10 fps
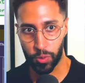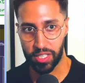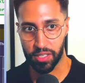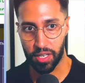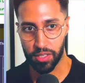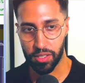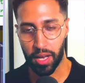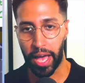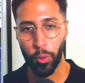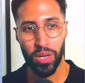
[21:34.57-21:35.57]
discussed.
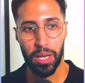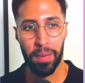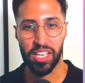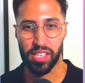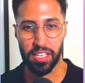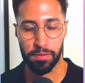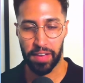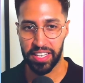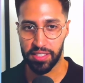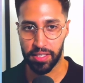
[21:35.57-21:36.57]
I want a batch size of
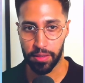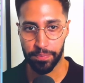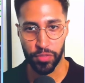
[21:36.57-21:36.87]
18.